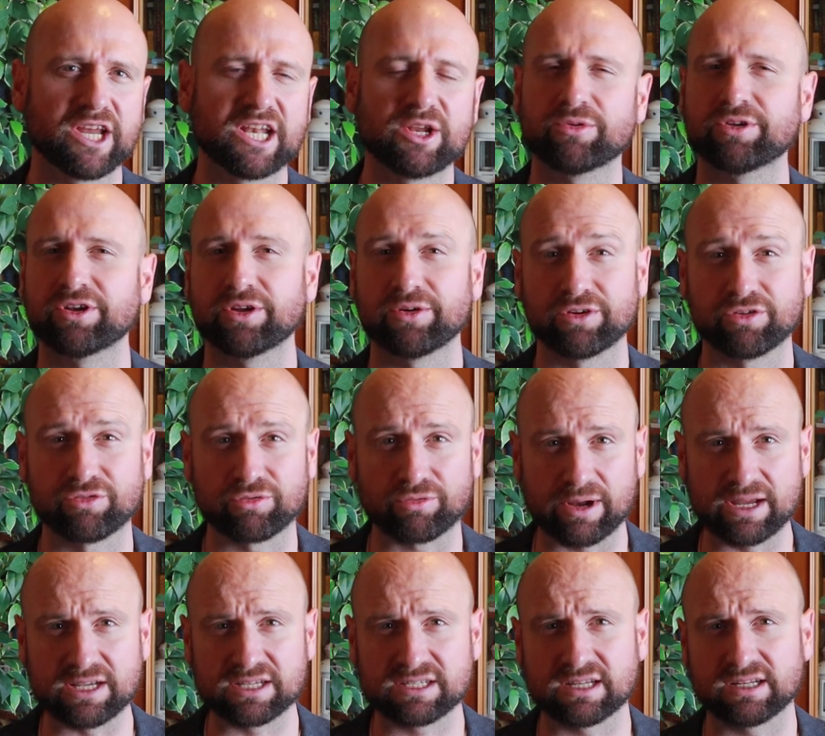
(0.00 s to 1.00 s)
and you want to know a
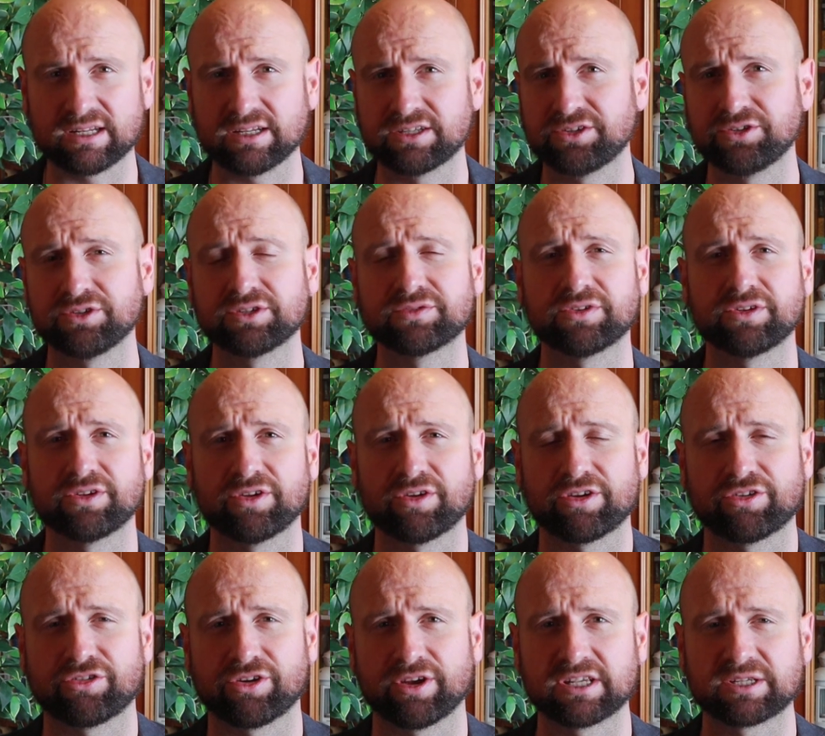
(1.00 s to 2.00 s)
great study to use for the
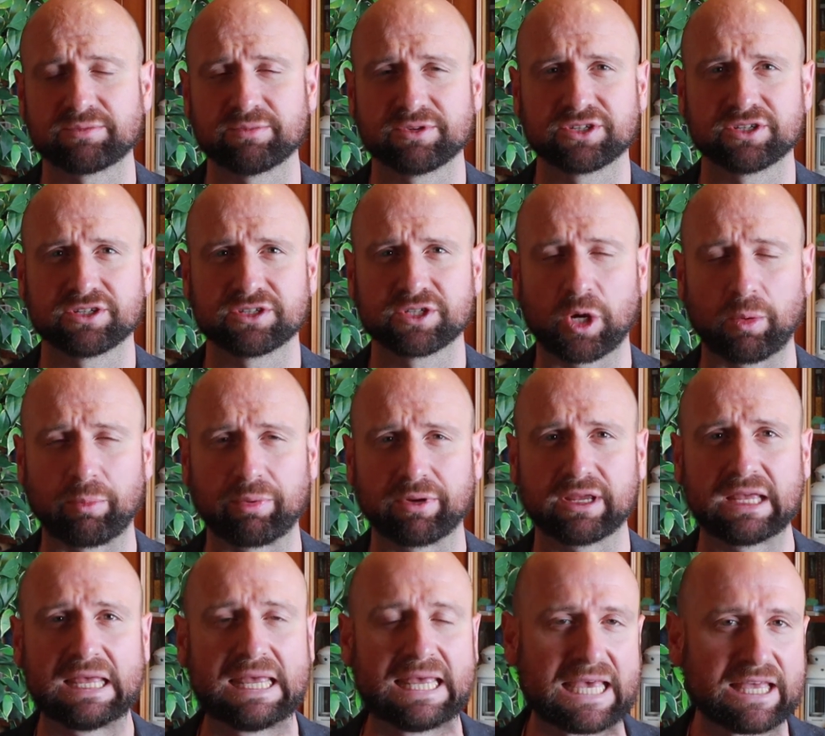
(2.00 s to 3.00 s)
neurotransmission
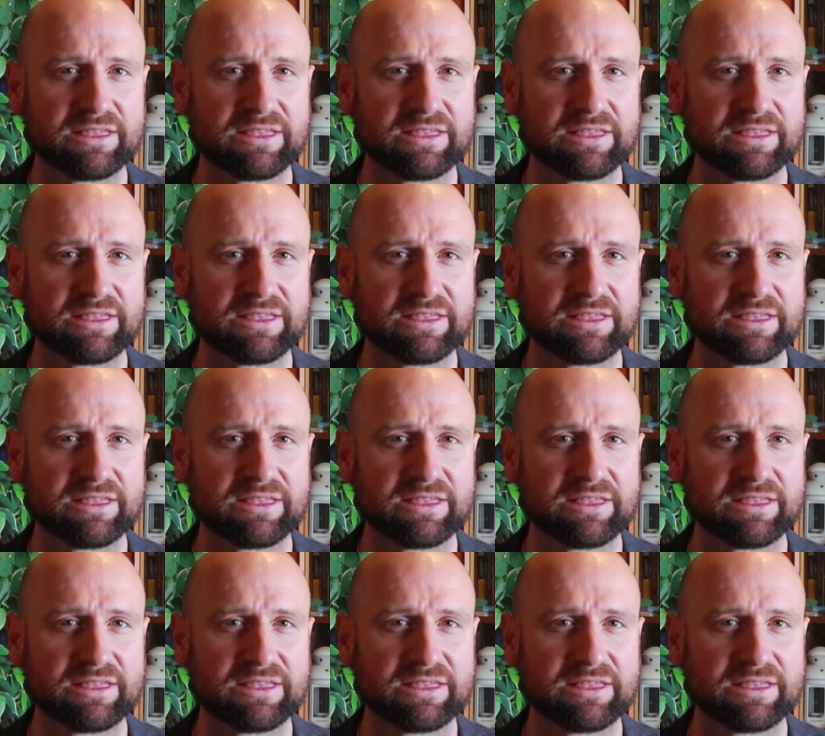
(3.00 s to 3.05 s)
topic,